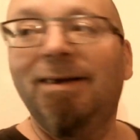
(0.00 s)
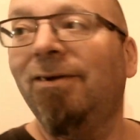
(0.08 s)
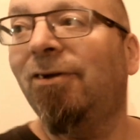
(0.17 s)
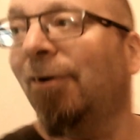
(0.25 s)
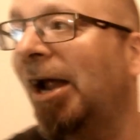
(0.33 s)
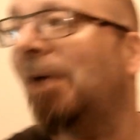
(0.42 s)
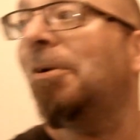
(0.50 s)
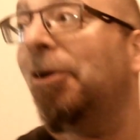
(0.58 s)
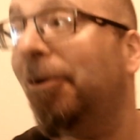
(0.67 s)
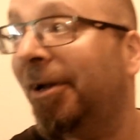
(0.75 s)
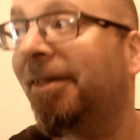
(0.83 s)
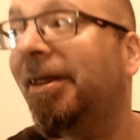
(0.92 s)
Don't ever
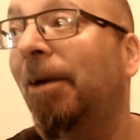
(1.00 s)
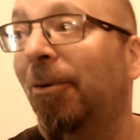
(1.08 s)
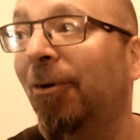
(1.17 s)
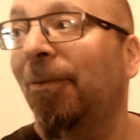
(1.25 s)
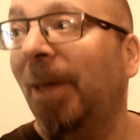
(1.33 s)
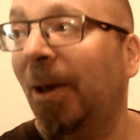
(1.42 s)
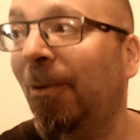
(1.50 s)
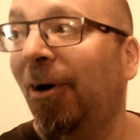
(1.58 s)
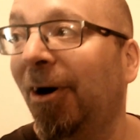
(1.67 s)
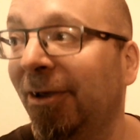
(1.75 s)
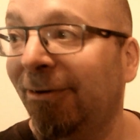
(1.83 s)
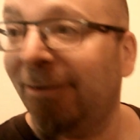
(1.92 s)
do it. They will
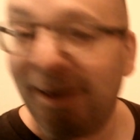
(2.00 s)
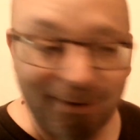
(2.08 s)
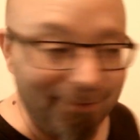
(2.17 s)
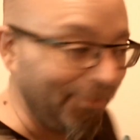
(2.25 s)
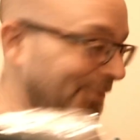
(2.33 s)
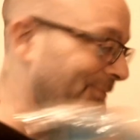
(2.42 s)
hunt you down.